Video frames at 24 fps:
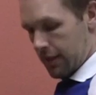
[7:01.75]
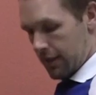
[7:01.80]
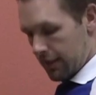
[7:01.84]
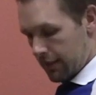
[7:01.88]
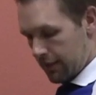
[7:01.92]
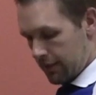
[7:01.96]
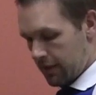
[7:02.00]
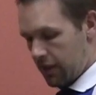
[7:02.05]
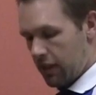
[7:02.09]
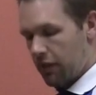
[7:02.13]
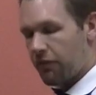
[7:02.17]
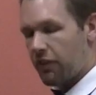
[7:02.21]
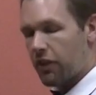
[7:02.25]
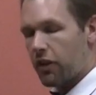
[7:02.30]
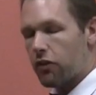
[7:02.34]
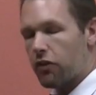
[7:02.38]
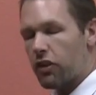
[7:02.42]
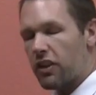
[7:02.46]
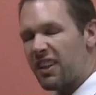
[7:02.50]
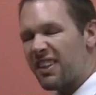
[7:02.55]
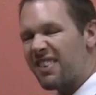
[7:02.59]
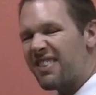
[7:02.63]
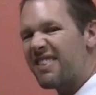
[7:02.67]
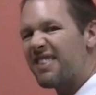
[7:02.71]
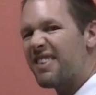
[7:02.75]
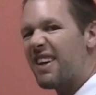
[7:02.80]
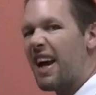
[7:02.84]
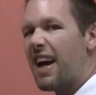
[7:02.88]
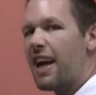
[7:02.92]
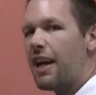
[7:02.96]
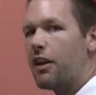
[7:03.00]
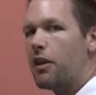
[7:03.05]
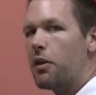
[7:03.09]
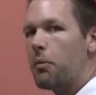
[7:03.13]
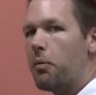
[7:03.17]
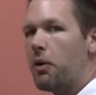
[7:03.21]
and TFLs on the
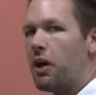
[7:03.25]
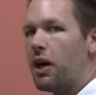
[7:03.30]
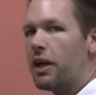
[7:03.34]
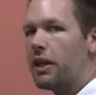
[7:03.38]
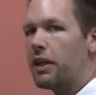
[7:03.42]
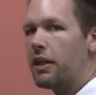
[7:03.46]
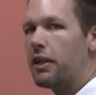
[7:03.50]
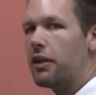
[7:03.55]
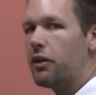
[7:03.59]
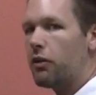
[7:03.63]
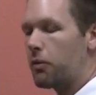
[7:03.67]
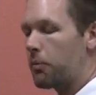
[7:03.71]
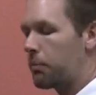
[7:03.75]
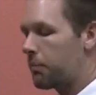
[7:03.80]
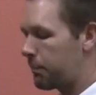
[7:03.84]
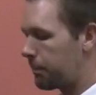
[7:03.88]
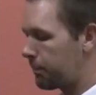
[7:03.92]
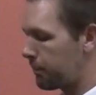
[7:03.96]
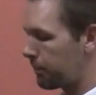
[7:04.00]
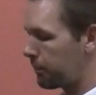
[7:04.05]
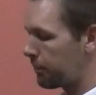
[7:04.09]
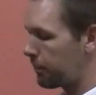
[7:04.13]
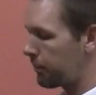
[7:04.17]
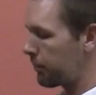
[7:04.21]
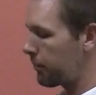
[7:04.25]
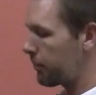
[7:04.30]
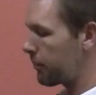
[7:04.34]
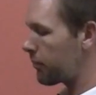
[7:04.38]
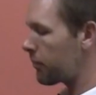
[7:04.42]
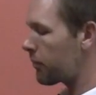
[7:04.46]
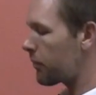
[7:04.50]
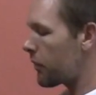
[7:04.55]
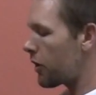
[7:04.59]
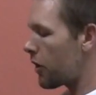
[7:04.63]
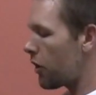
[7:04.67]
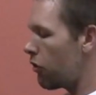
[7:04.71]
side of the body here.
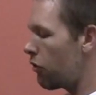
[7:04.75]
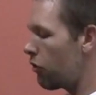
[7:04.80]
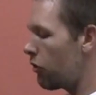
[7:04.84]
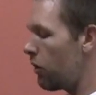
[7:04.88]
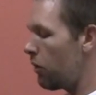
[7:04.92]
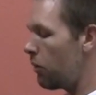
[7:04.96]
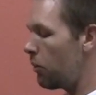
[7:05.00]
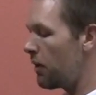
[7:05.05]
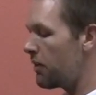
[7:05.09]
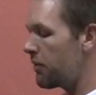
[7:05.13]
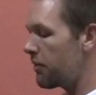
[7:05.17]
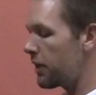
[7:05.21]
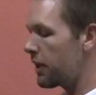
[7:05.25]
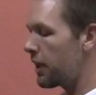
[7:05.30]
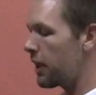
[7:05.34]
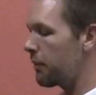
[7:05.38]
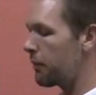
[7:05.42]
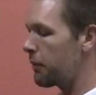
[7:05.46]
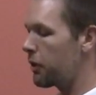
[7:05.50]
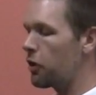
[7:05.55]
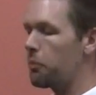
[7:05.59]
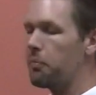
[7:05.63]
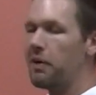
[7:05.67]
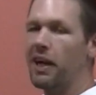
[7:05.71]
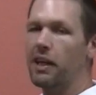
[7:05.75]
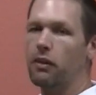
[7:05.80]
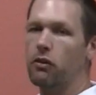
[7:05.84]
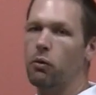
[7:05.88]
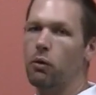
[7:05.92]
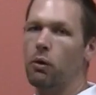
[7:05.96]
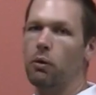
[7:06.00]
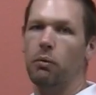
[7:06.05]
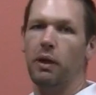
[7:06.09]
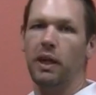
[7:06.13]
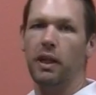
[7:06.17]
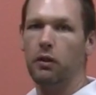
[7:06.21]
So once again, I'm going to go back
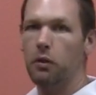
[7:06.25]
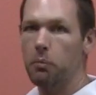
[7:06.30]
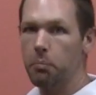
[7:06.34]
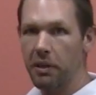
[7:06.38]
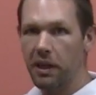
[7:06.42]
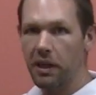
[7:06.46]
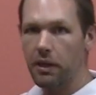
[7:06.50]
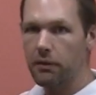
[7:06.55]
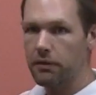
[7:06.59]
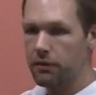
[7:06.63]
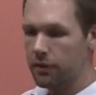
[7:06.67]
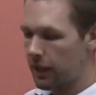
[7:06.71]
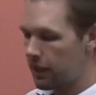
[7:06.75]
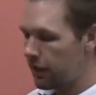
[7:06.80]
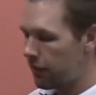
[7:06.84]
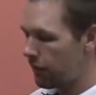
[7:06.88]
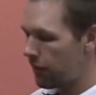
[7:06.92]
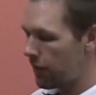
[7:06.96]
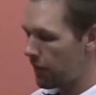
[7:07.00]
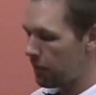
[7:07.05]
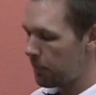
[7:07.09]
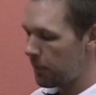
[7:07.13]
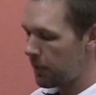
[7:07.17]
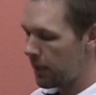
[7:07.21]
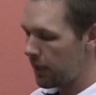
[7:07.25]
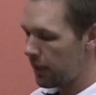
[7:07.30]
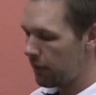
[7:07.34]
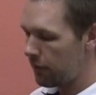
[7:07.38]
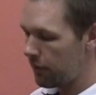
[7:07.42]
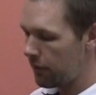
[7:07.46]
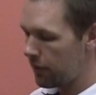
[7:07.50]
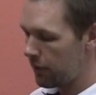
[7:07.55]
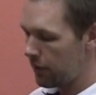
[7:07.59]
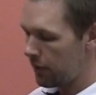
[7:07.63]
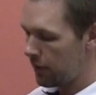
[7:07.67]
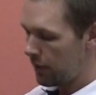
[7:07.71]
to a regular belt. I just happen to
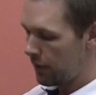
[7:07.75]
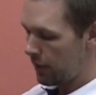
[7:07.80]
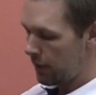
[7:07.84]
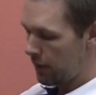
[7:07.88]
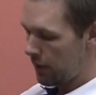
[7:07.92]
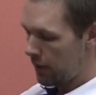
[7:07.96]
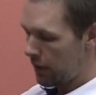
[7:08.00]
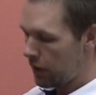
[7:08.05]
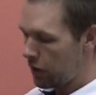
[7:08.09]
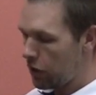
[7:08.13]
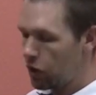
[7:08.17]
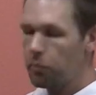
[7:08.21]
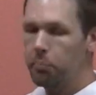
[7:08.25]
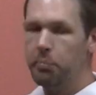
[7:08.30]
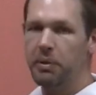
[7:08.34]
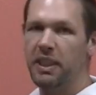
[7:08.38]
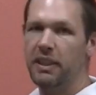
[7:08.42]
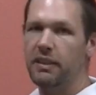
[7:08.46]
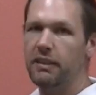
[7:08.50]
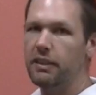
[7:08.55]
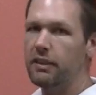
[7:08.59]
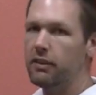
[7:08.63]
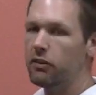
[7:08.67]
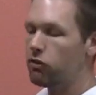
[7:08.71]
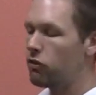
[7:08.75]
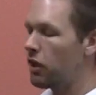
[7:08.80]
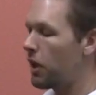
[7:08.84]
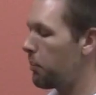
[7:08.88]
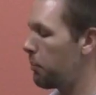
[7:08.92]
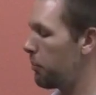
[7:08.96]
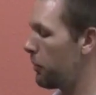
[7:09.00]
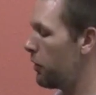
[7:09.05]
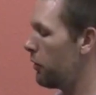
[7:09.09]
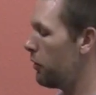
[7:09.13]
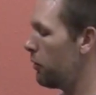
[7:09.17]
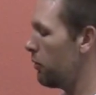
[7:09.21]
have a little PT
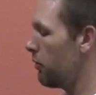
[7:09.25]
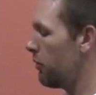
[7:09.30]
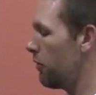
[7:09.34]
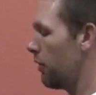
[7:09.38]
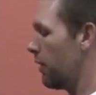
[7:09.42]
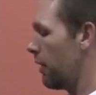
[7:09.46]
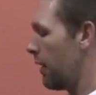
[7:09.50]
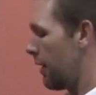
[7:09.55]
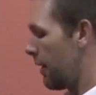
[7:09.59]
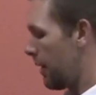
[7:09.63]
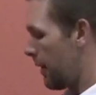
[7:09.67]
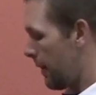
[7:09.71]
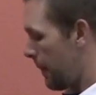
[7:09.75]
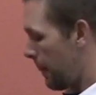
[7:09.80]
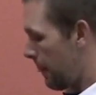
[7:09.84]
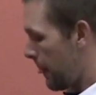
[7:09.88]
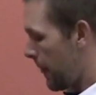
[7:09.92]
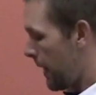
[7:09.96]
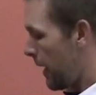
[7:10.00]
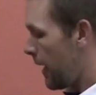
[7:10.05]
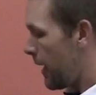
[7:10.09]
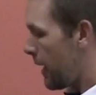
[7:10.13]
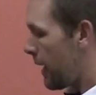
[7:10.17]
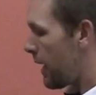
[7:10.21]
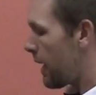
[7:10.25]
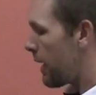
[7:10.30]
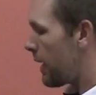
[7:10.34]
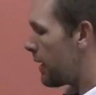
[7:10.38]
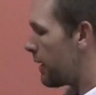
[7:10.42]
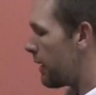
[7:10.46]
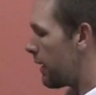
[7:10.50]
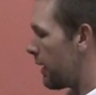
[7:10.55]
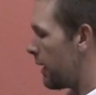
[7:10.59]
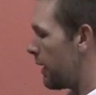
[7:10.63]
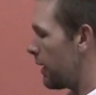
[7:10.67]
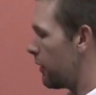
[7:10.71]
strap we use.
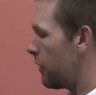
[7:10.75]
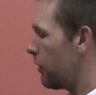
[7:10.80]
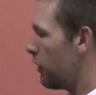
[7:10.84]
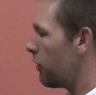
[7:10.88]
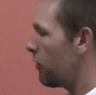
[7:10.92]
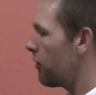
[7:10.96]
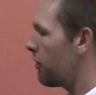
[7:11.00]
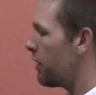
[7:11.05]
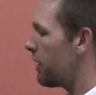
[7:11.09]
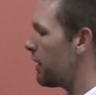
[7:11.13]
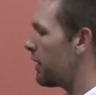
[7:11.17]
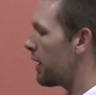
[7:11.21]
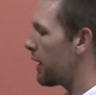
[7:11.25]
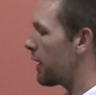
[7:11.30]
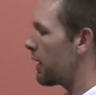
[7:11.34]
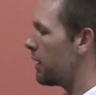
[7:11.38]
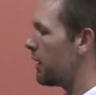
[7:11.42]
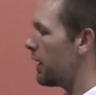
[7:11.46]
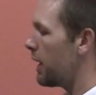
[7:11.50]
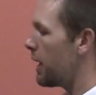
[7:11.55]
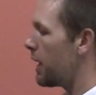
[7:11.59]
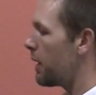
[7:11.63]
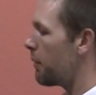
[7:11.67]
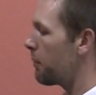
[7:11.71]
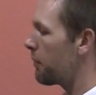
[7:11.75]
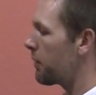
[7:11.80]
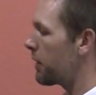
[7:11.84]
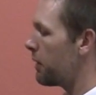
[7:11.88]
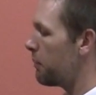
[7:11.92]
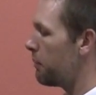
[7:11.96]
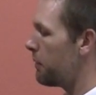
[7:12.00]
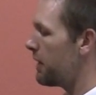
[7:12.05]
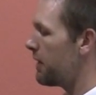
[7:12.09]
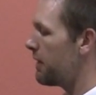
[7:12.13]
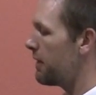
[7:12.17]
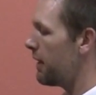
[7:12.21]
And you'll see that clams
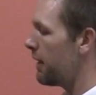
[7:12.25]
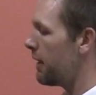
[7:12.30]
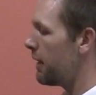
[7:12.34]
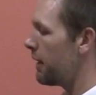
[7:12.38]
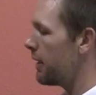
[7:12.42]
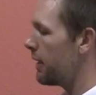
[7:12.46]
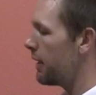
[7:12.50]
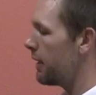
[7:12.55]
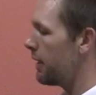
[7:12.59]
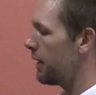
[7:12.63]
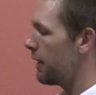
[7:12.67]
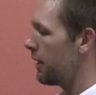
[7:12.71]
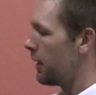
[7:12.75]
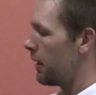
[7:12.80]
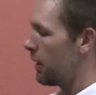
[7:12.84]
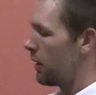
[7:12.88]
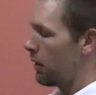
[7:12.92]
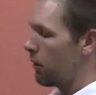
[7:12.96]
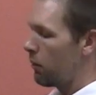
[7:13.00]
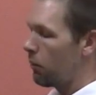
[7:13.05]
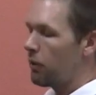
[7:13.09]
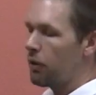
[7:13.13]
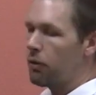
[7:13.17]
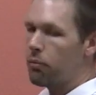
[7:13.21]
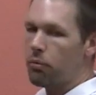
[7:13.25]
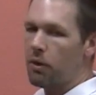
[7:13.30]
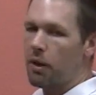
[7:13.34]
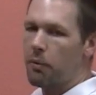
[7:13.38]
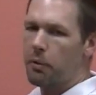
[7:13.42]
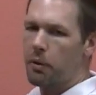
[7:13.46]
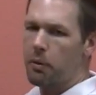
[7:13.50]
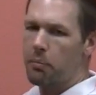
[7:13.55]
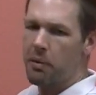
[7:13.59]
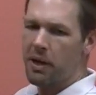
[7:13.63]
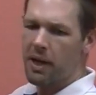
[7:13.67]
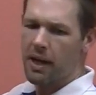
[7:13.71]
can be done with rubber